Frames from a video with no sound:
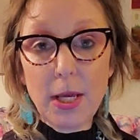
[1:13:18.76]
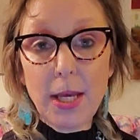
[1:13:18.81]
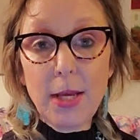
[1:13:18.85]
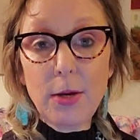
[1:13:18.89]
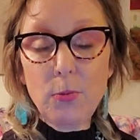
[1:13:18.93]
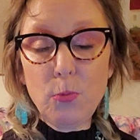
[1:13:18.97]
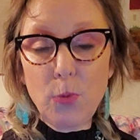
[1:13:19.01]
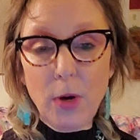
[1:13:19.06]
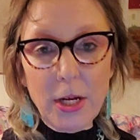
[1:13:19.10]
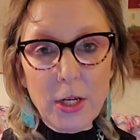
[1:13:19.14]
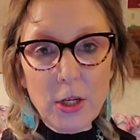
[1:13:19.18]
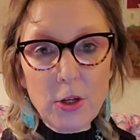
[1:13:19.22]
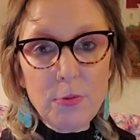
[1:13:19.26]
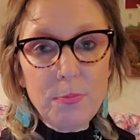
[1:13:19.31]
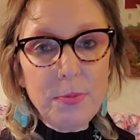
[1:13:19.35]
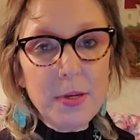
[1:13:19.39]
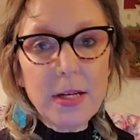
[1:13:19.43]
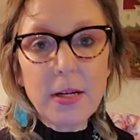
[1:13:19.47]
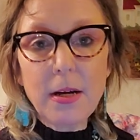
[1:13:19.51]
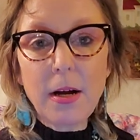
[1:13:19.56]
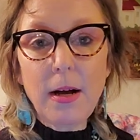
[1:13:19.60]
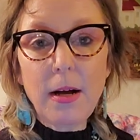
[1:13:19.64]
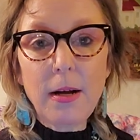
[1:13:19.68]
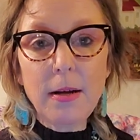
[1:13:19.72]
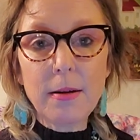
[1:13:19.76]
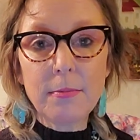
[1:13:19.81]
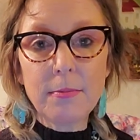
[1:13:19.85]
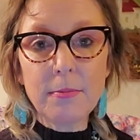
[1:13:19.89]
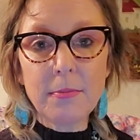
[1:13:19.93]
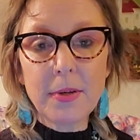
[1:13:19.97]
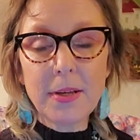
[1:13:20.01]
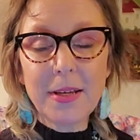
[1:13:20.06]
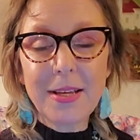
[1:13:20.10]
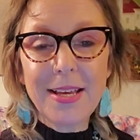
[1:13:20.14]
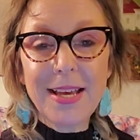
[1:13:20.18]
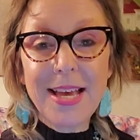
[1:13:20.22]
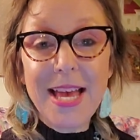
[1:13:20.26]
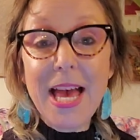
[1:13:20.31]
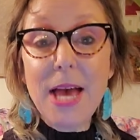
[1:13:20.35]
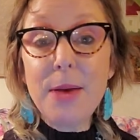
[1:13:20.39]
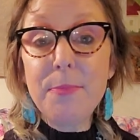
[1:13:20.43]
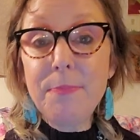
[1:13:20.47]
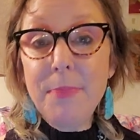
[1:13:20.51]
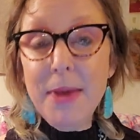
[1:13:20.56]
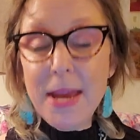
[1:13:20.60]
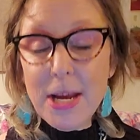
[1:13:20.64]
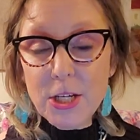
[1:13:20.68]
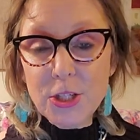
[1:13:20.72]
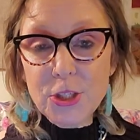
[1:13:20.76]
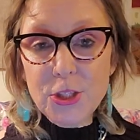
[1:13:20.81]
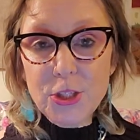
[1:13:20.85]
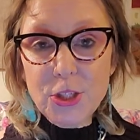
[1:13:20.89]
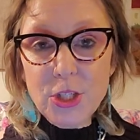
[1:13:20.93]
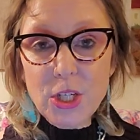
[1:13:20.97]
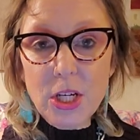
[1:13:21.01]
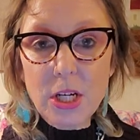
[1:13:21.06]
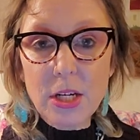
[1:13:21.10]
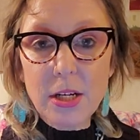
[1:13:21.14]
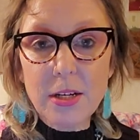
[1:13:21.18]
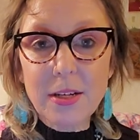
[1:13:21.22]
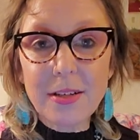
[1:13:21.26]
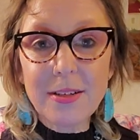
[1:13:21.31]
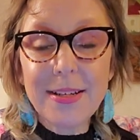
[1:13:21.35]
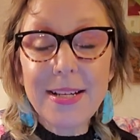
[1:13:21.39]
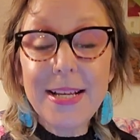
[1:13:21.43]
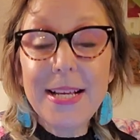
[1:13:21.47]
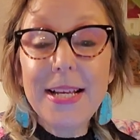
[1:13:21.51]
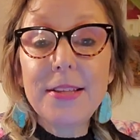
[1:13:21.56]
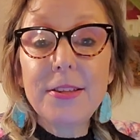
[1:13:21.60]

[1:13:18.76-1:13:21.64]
and what you become make sure